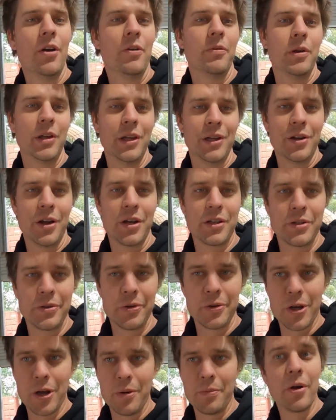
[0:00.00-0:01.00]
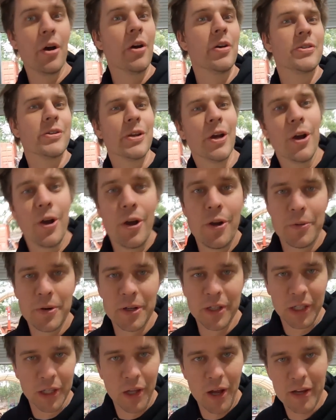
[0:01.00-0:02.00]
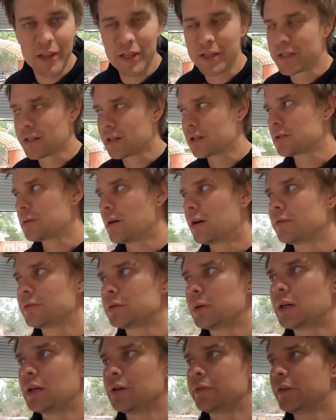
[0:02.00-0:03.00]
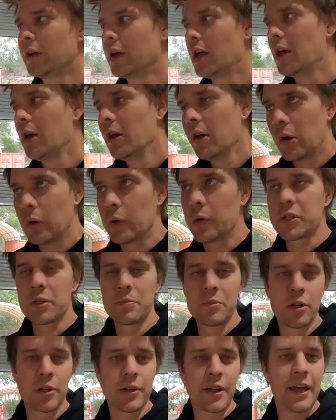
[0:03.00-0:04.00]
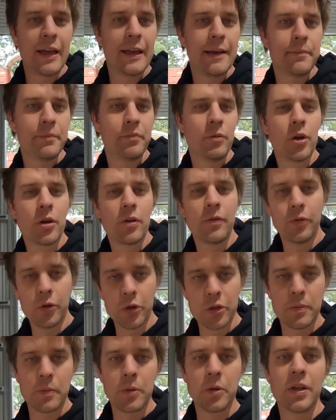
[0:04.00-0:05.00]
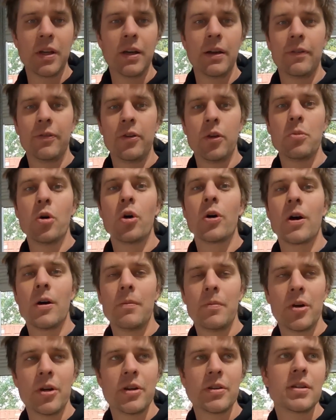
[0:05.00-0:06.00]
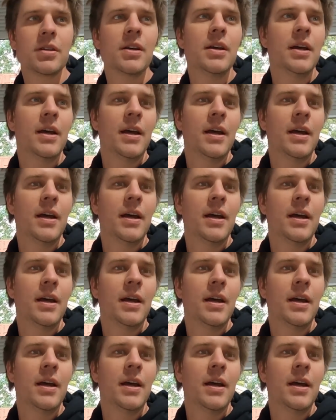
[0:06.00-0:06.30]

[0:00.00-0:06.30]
Really nice little combo. So really like this little 1212. Awesome little cam. Looking forward to putting it in a few more combos.